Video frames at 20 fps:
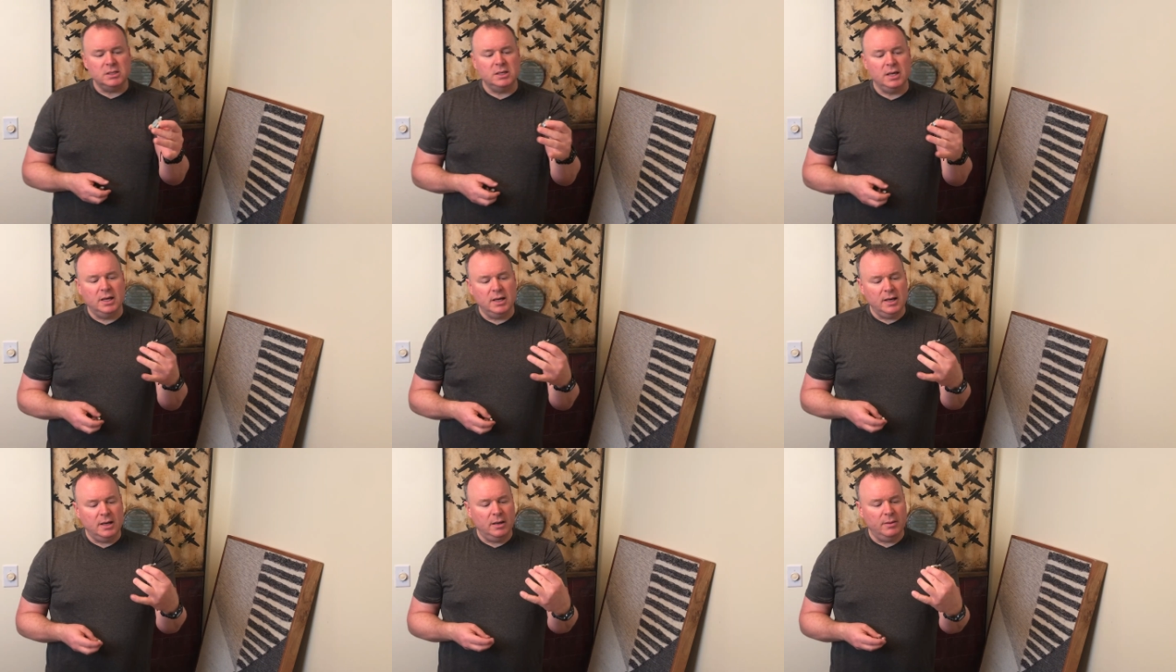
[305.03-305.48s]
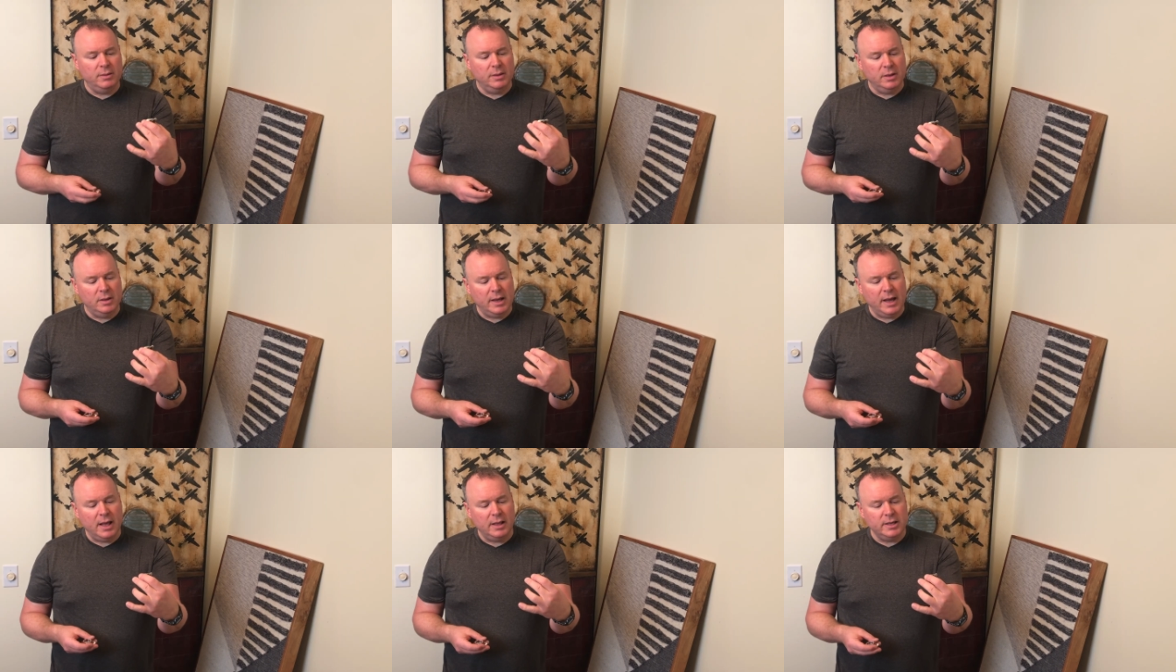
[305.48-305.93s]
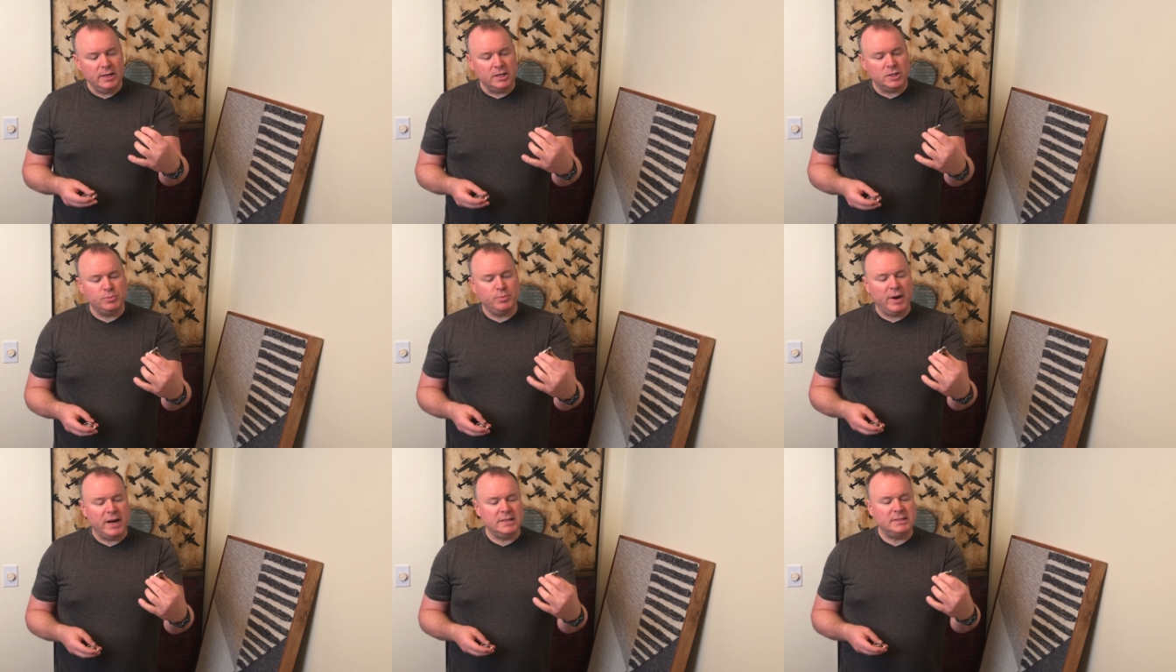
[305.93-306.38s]

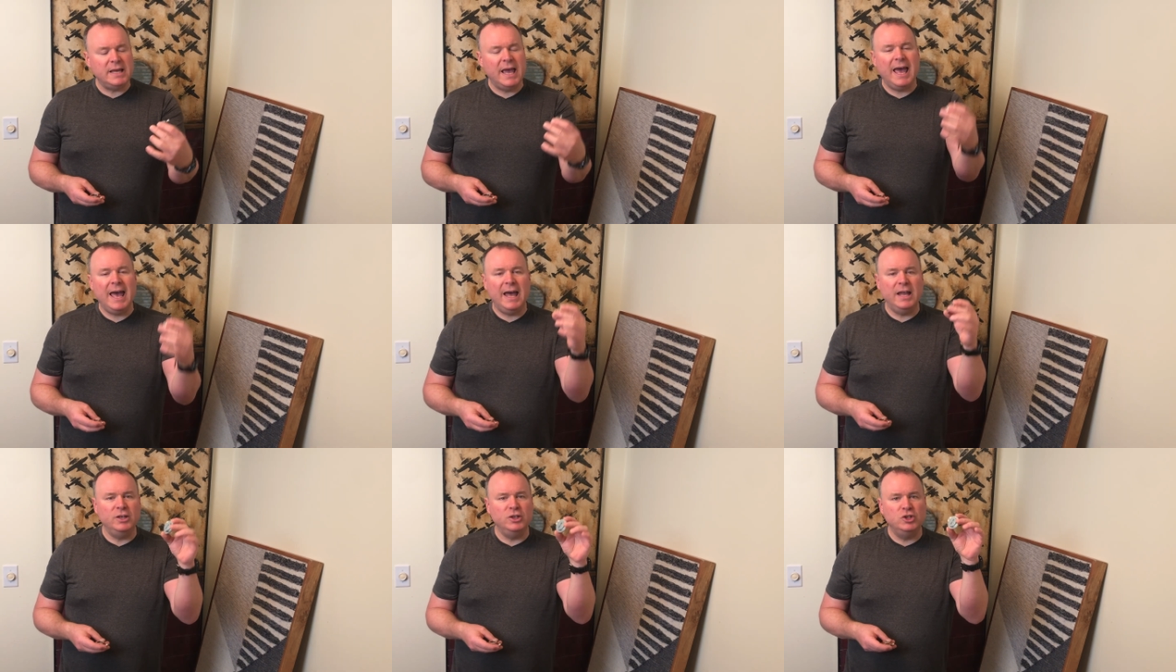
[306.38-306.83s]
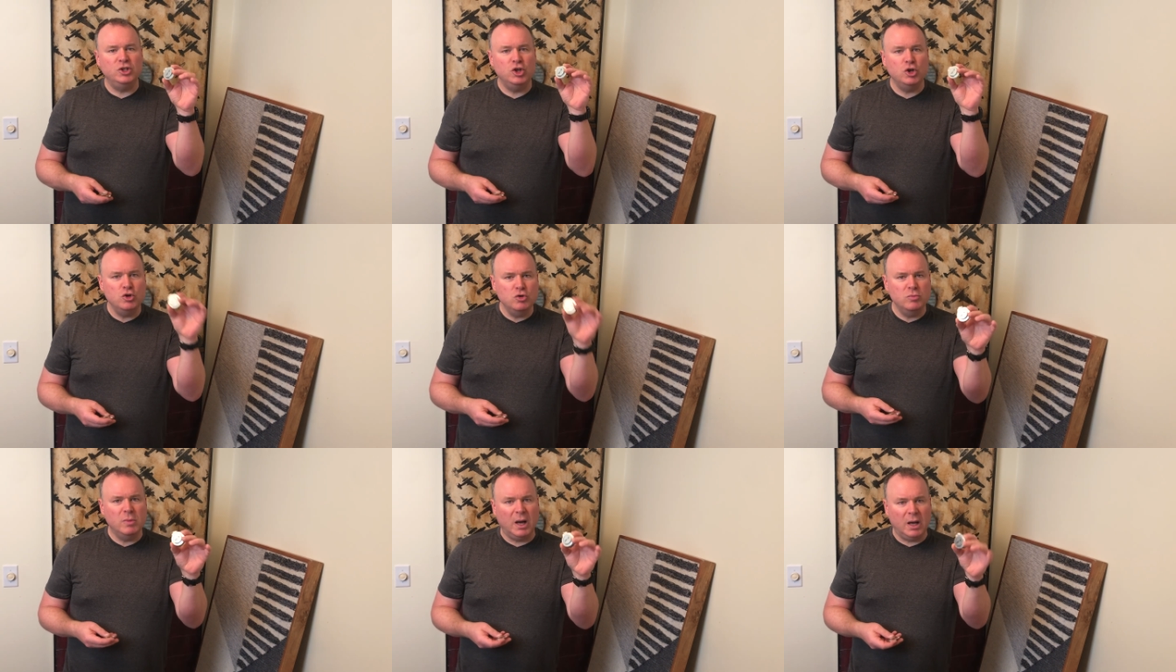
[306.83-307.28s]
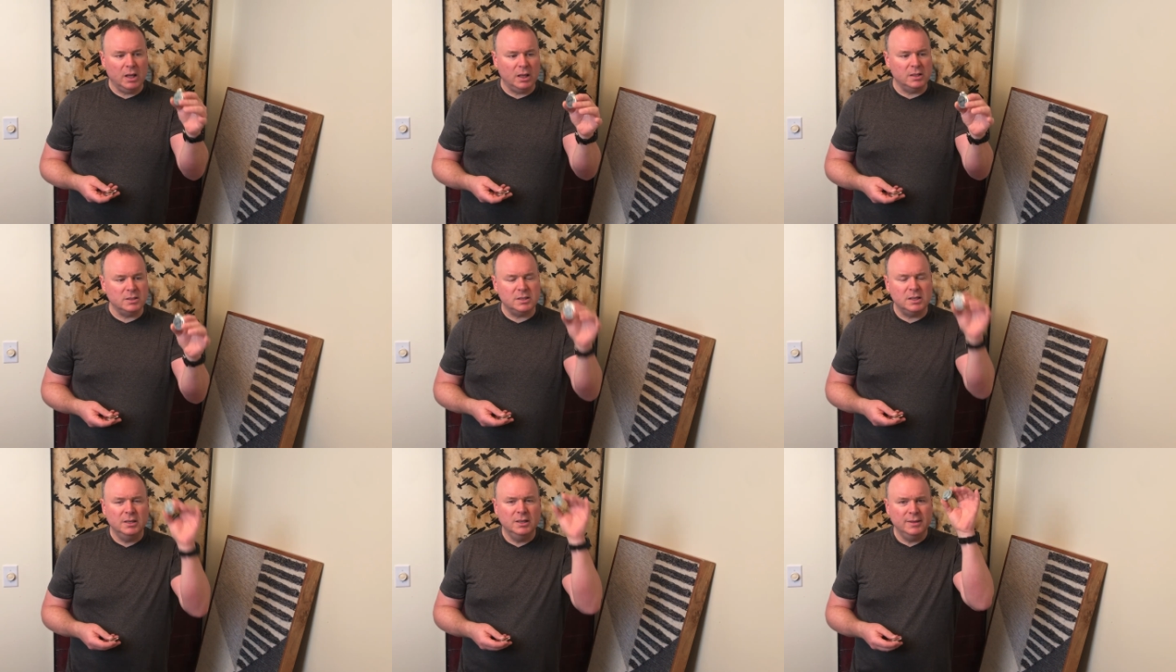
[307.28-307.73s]
AliExpress had two
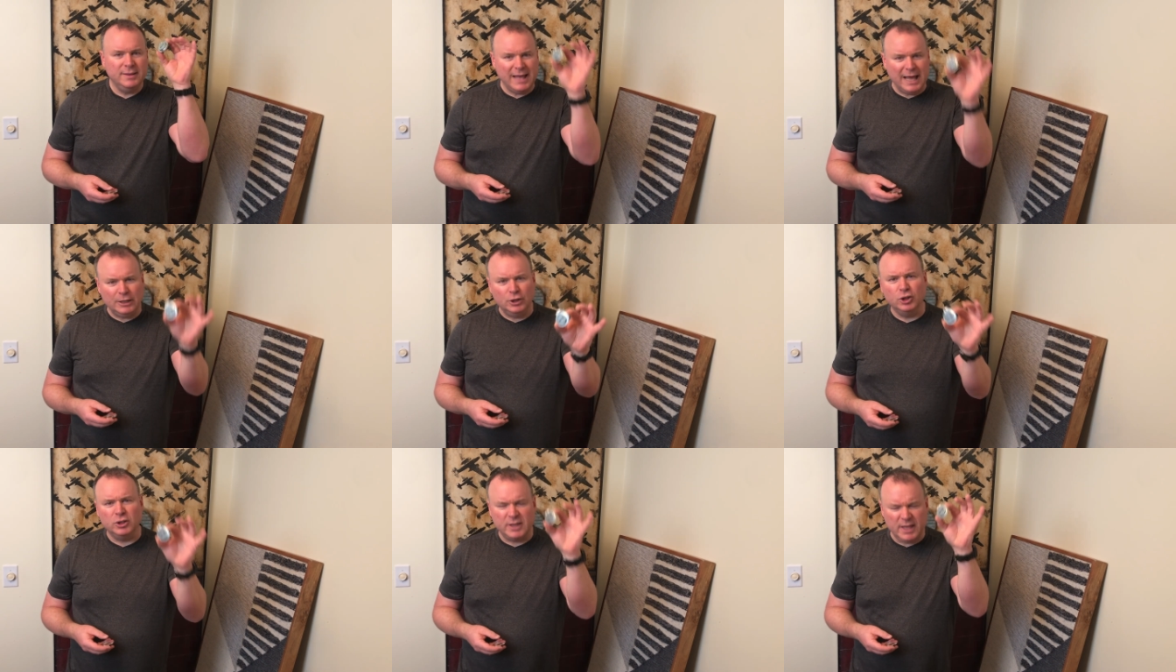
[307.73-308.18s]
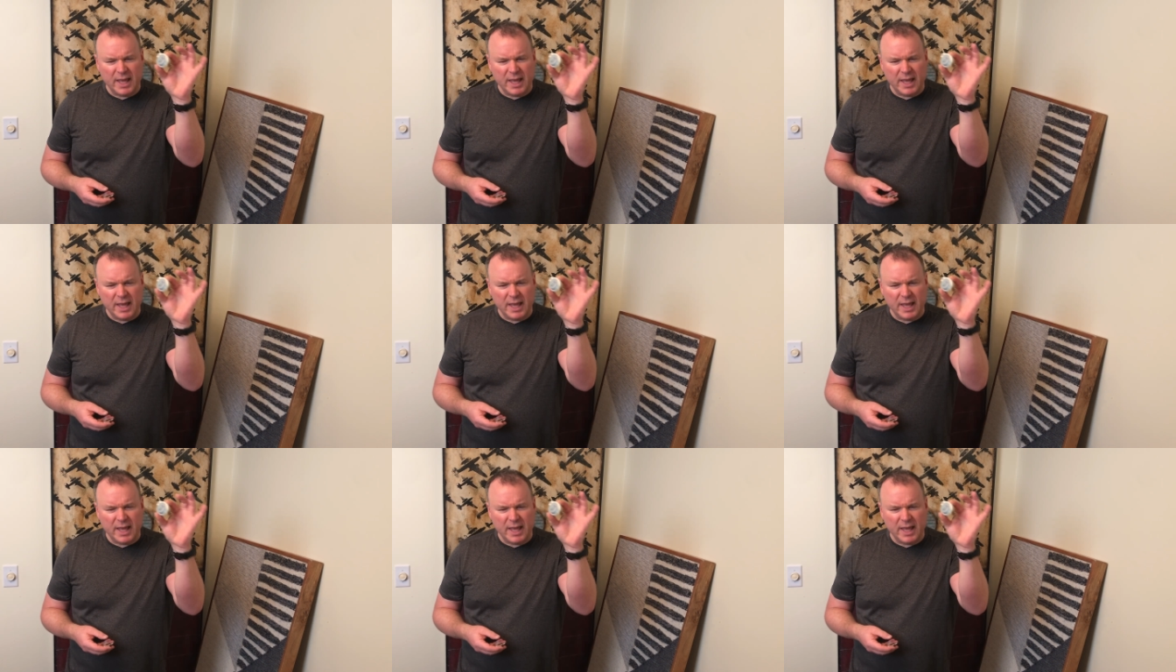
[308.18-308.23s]
models that look,